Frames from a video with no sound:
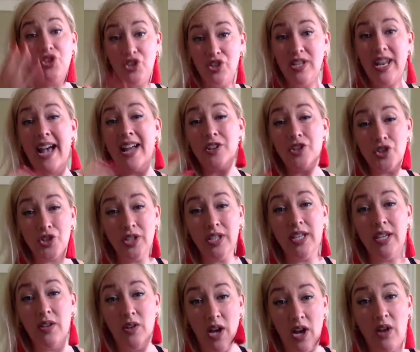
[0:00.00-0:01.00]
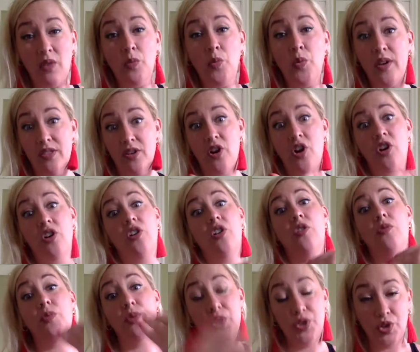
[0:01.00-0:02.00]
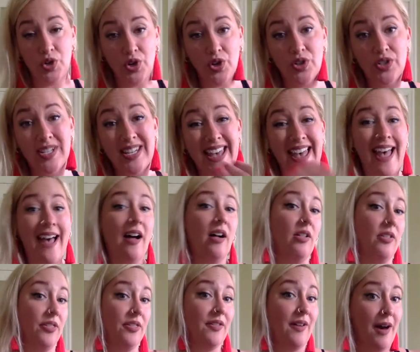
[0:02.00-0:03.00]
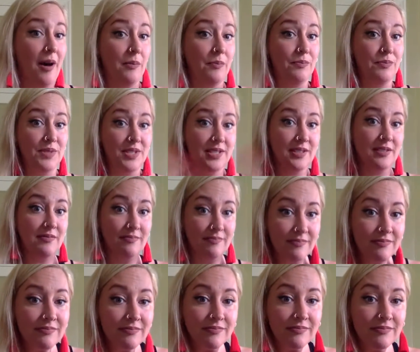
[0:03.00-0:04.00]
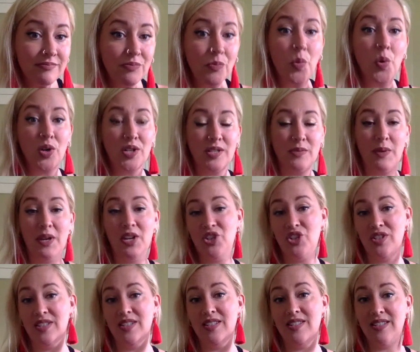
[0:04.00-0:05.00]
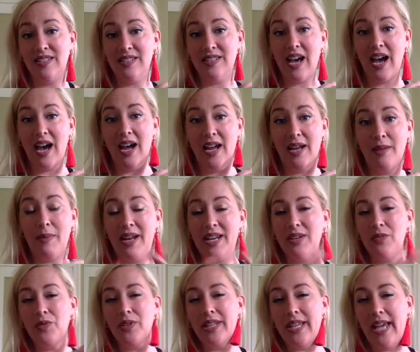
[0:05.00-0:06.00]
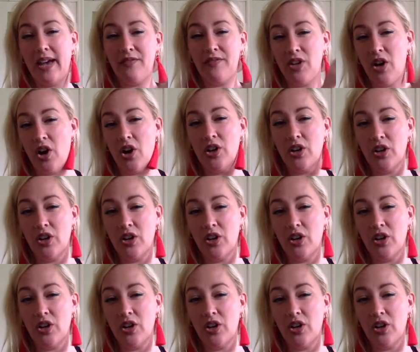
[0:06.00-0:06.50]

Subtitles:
naturally with her return to health comes more spaciousness in time. I didn't really have to